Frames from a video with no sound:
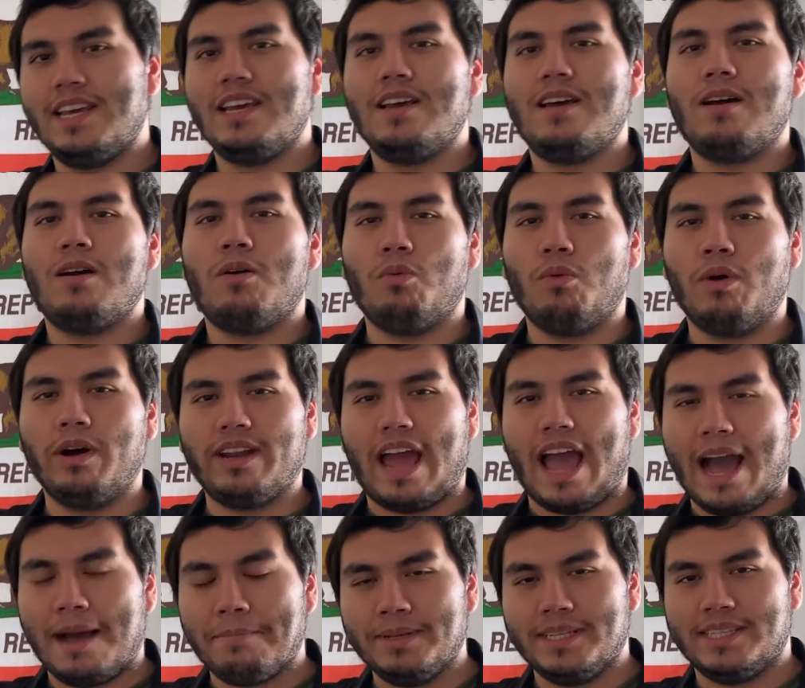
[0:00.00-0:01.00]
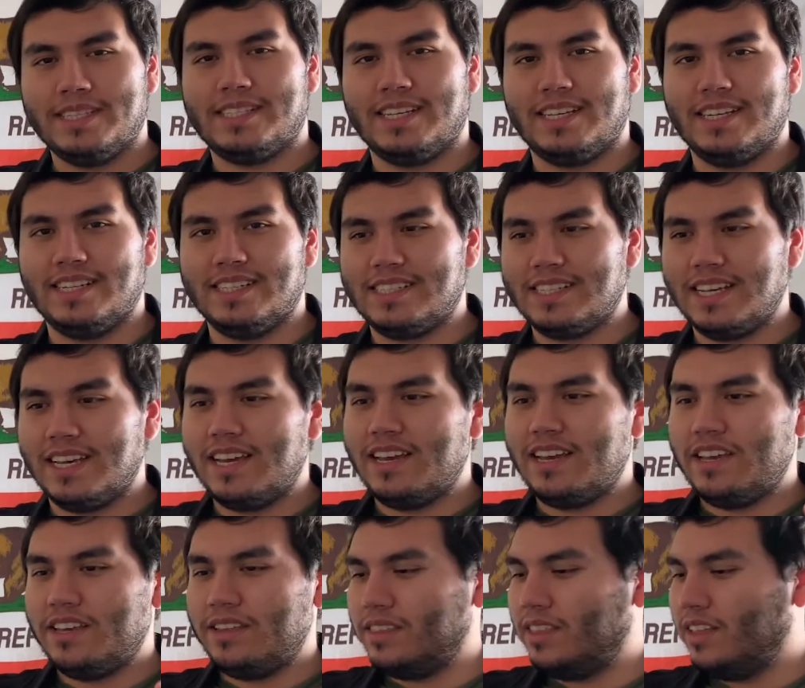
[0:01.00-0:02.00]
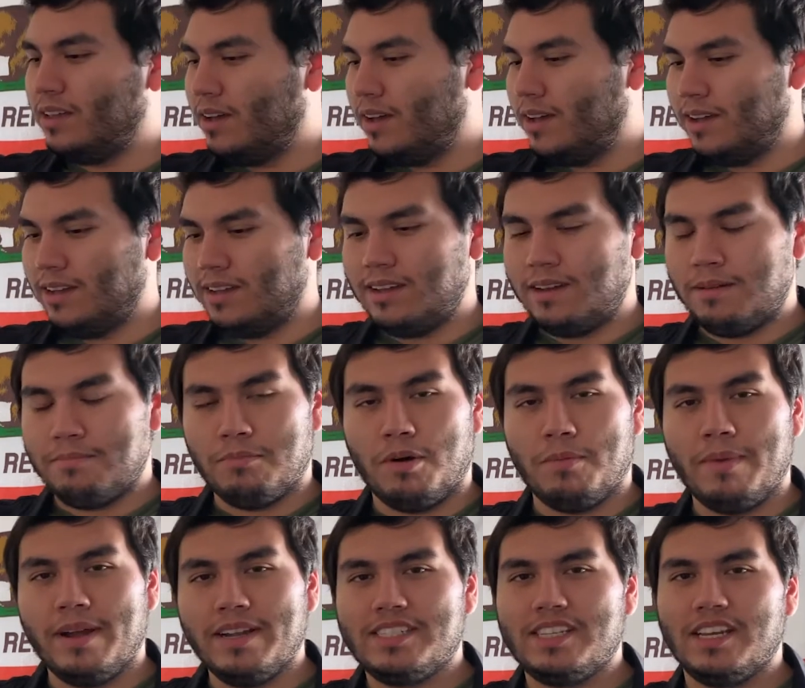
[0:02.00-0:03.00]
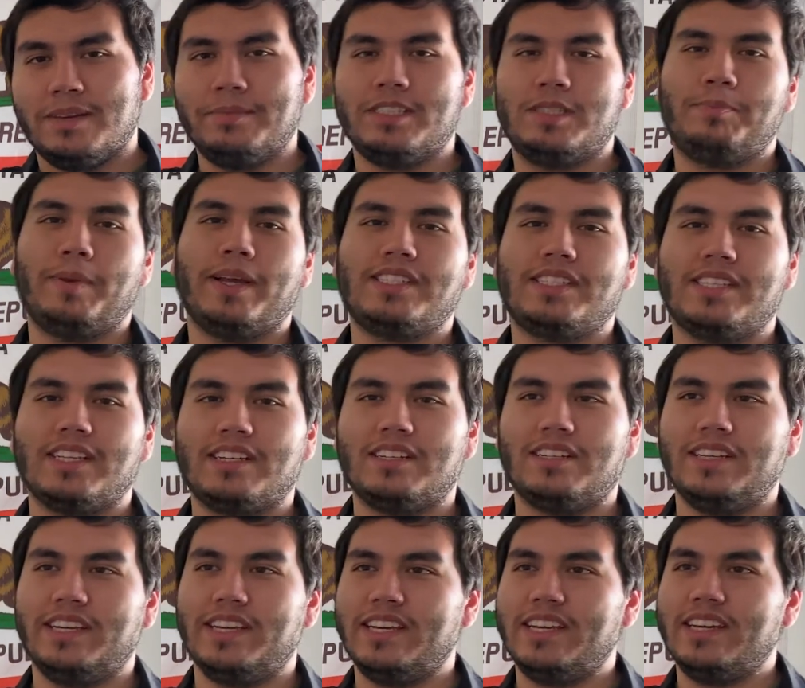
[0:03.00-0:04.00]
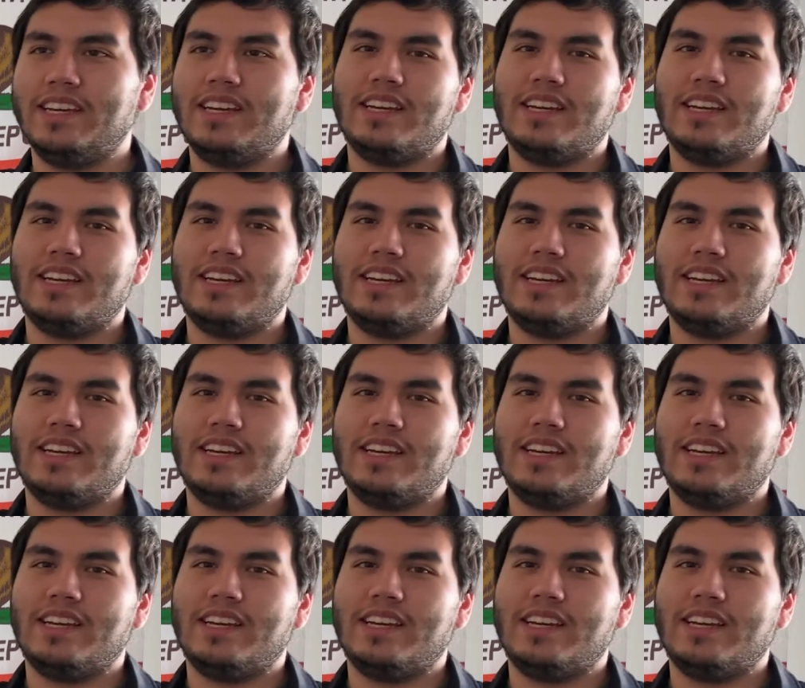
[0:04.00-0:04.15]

what happens is the momentum is basically